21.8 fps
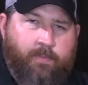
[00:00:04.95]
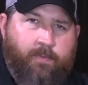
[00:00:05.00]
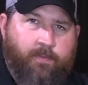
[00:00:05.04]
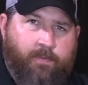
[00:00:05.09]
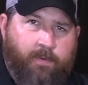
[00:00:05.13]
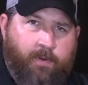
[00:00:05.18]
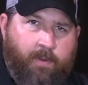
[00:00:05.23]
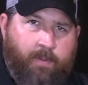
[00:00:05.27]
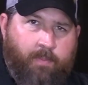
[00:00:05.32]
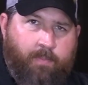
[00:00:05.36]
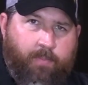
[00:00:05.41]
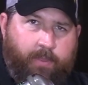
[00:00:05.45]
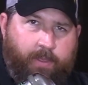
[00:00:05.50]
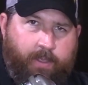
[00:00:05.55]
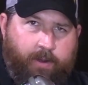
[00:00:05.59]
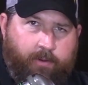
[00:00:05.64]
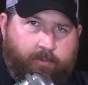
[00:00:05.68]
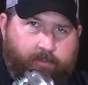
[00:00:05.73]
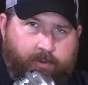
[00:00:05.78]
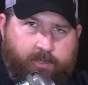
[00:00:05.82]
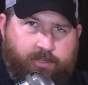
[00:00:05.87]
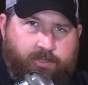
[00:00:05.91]
From the
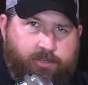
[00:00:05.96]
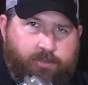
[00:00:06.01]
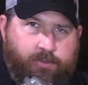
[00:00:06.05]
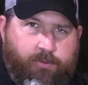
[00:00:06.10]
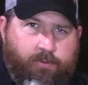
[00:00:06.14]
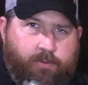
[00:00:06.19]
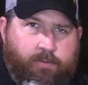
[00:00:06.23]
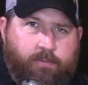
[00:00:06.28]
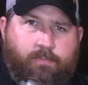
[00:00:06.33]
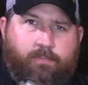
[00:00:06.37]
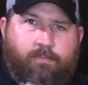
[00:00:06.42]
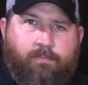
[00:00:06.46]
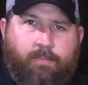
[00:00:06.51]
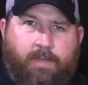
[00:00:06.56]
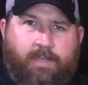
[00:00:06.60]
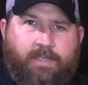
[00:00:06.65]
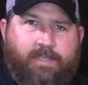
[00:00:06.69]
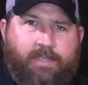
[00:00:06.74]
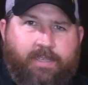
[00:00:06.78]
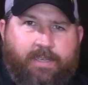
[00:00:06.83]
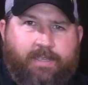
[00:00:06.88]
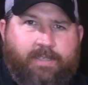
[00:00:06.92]
original
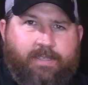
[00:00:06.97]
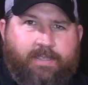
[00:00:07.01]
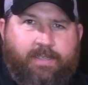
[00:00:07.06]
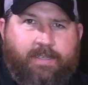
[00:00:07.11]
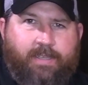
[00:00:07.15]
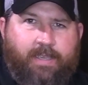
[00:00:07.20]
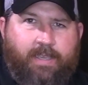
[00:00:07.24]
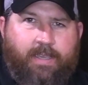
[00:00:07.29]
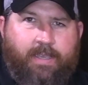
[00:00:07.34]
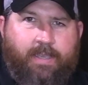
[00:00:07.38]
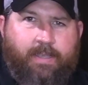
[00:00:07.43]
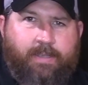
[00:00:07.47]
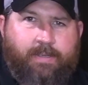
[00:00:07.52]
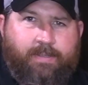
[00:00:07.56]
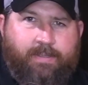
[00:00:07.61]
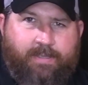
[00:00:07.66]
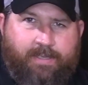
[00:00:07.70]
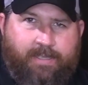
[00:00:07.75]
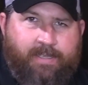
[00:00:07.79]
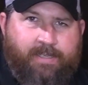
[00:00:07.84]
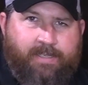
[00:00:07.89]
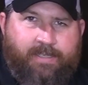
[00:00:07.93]
Muzzy XD
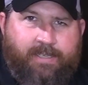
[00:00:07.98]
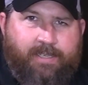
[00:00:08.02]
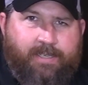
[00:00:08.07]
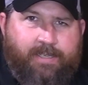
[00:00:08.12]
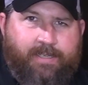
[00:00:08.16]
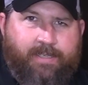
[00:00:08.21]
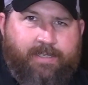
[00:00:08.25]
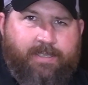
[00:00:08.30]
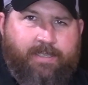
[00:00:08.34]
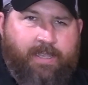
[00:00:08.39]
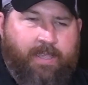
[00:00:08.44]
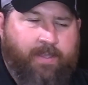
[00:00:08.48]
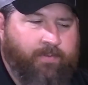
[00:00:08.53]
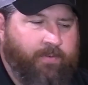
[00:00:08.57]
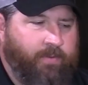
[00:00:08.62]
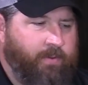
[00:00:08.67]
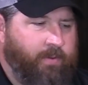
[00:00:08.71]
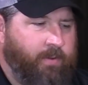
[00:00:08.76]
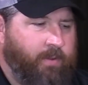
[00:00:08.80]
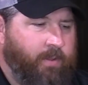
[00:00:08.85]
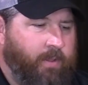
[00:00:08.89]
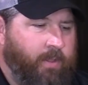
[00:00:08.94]

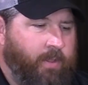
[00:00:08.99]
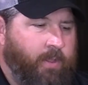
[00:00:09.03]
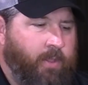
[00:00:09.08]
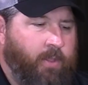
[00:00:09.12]
1067